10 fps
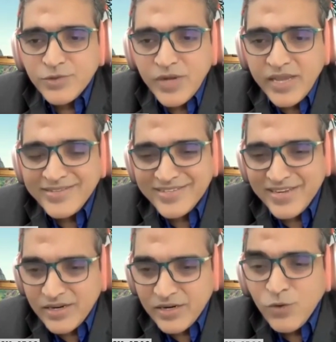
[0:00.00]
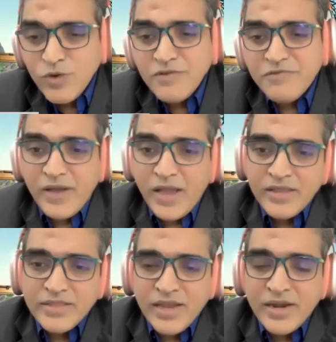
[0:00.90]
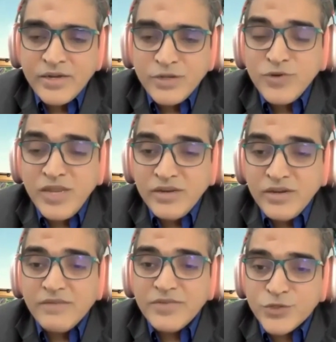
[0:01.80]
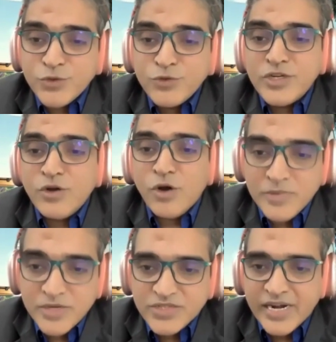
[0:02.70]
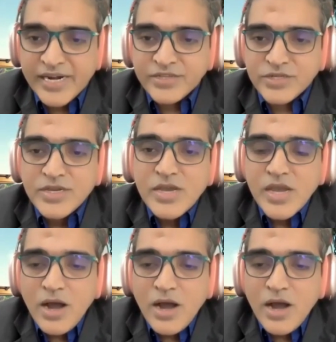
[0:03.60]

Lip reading: Today, it's a known fact that you need to have a social commerce strategy.